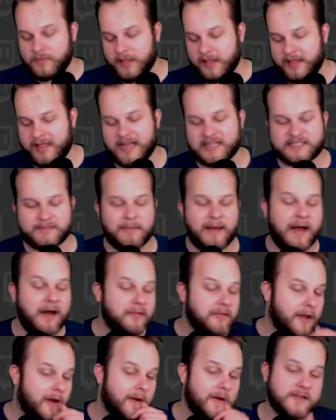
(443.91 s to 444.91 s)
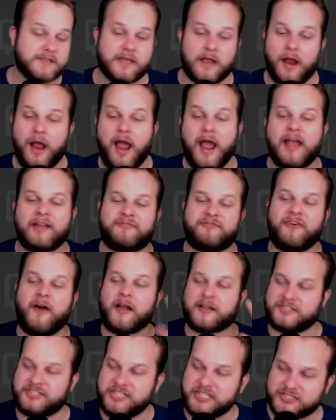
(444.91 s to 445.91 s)
He gets him out of there. He's like, all right,
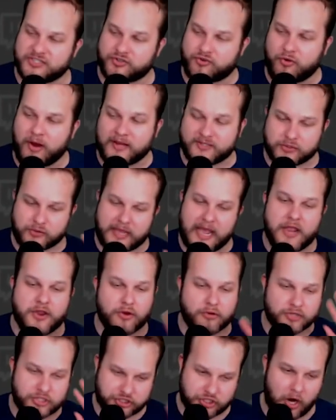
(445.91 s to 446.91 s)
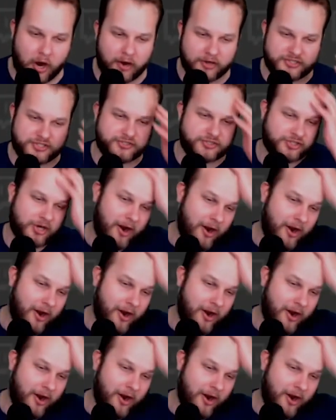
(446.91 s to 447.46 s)
fuck, Jesus Christ, okay, you're in charge,